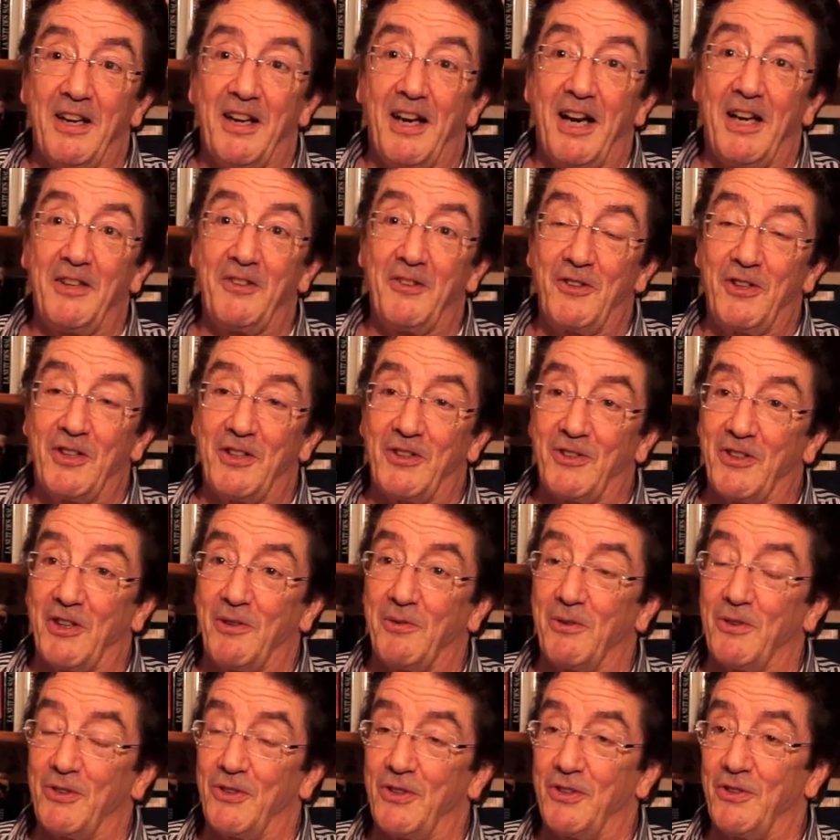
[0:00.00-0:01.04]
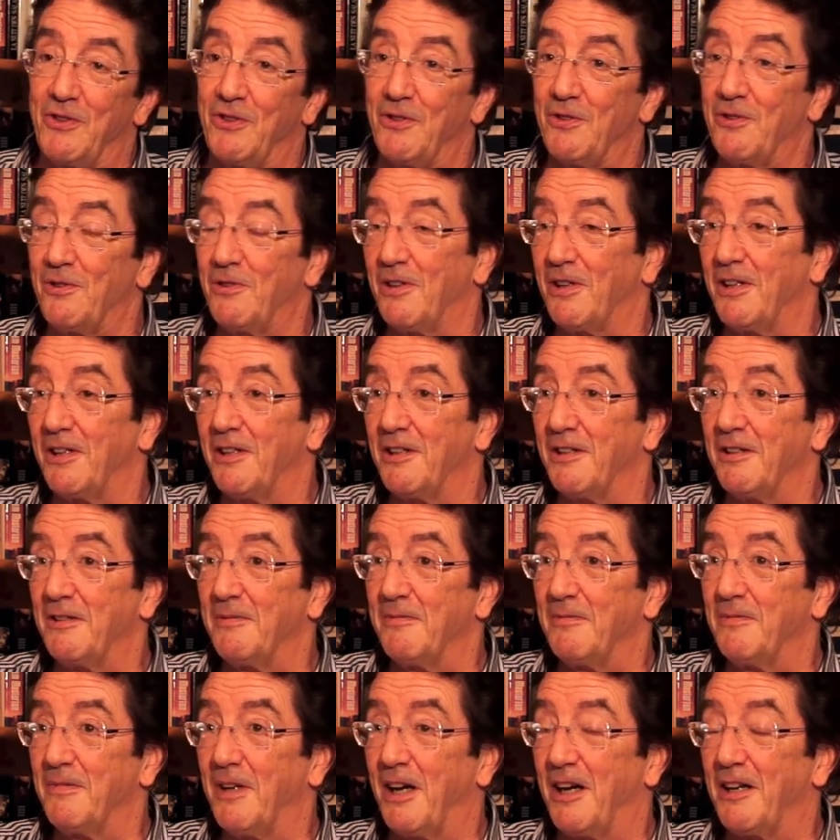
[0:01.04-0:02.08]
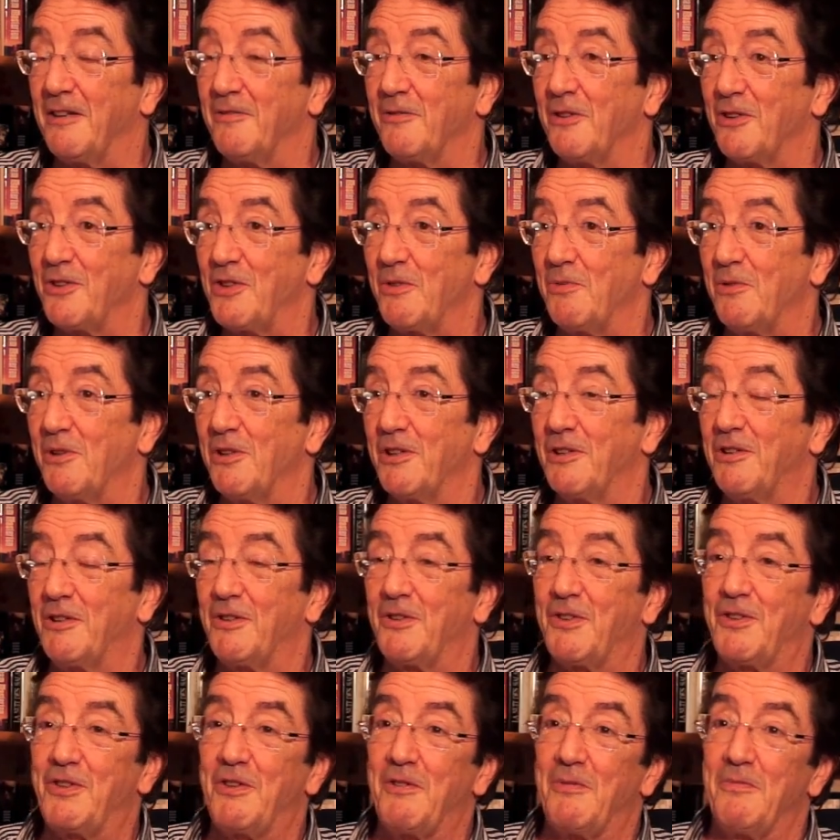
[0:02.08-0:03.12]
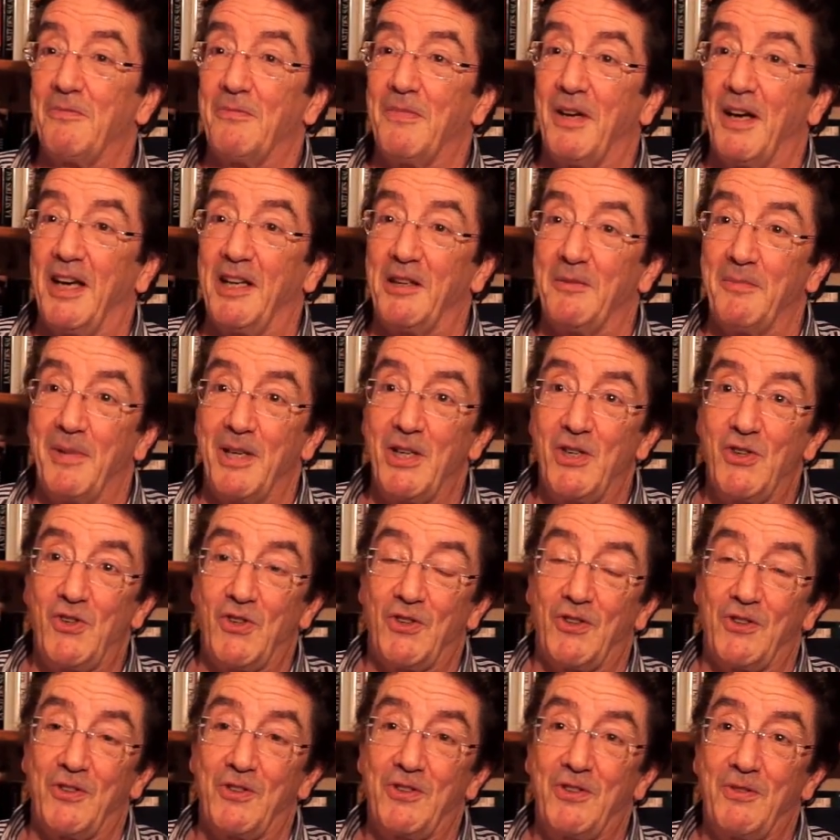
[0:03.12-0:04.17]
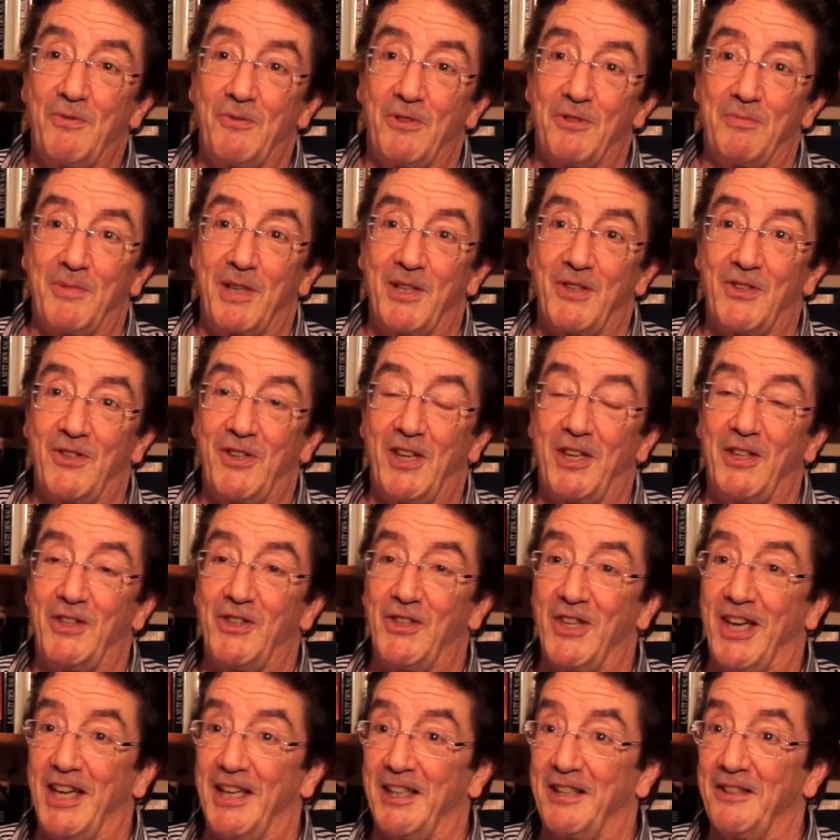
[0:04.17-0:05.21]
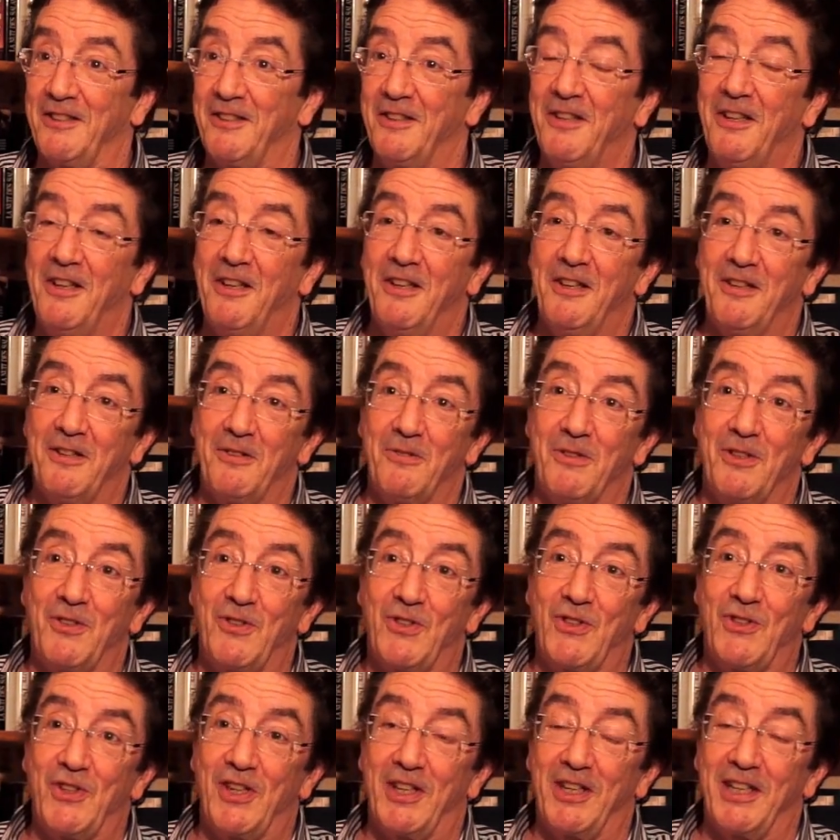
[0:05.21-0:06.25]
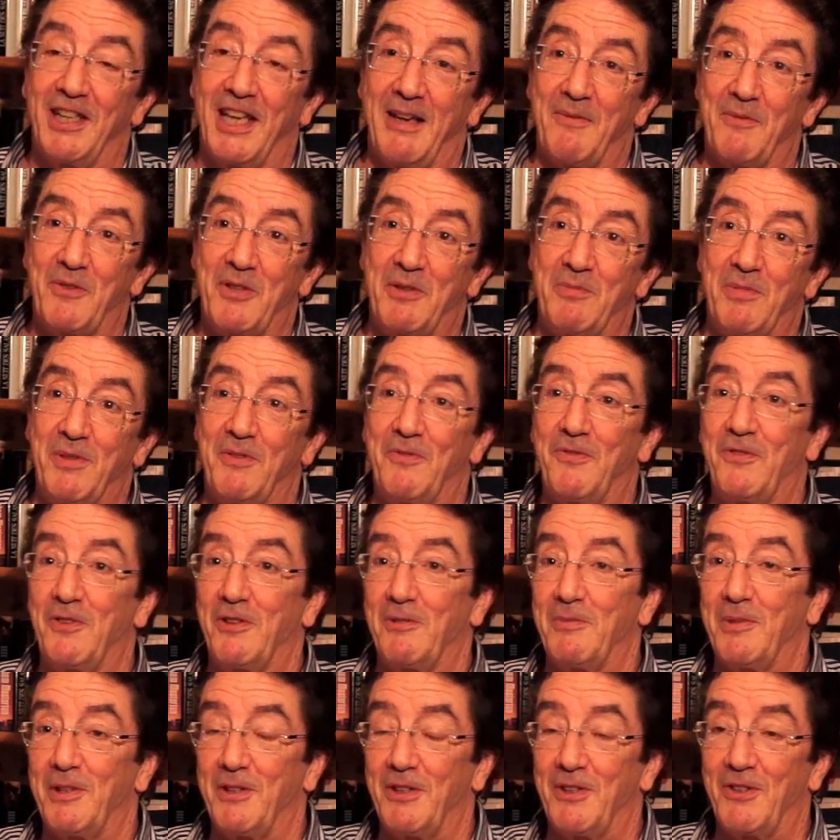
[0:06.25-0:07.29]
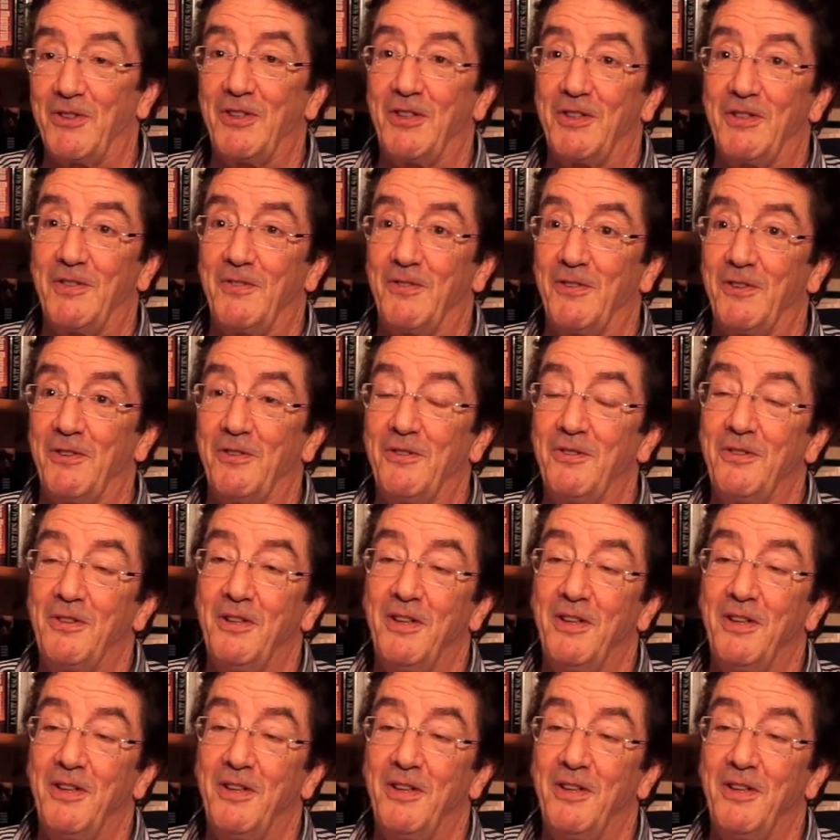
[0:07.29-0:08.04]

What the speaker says: Other things I want to do, I want to work on some animations with my son Dan, who incidentally happens to be filming this interview.